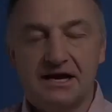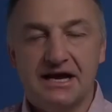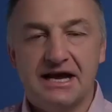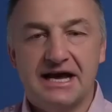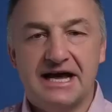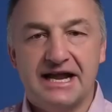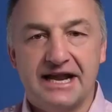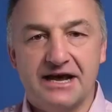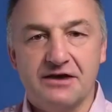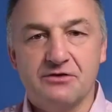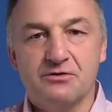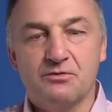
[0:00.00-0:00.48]

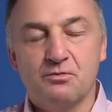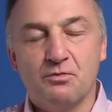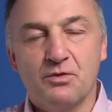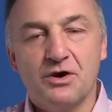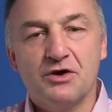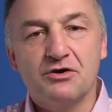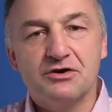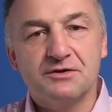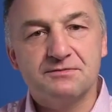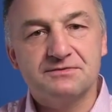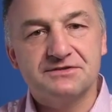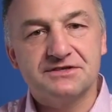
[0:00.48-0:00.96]
Hello and
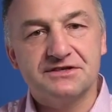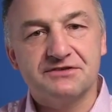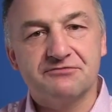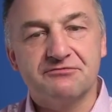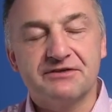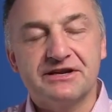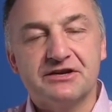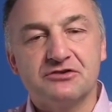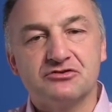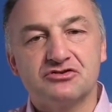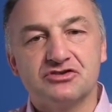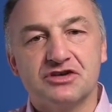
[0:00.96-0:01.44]
welcome to the
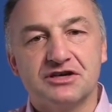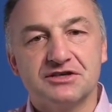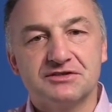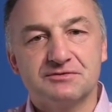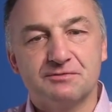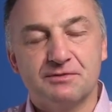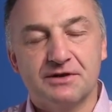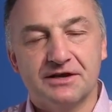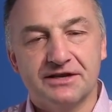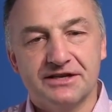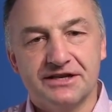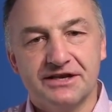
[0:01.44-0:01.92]
Renal
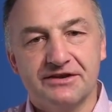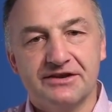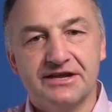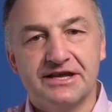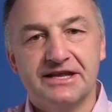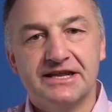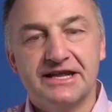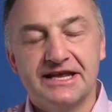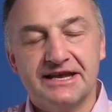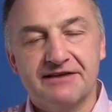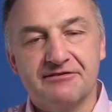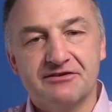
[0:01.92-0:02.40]
Transplant
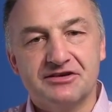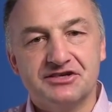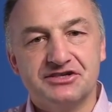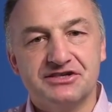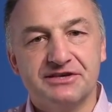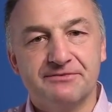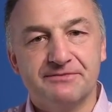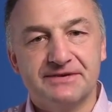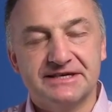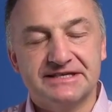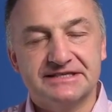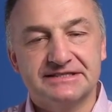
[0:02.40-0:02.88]
Unit here at
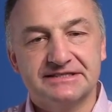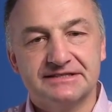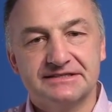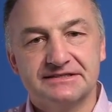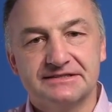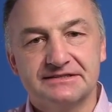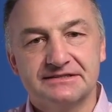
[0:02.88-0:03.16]
Jimmy's.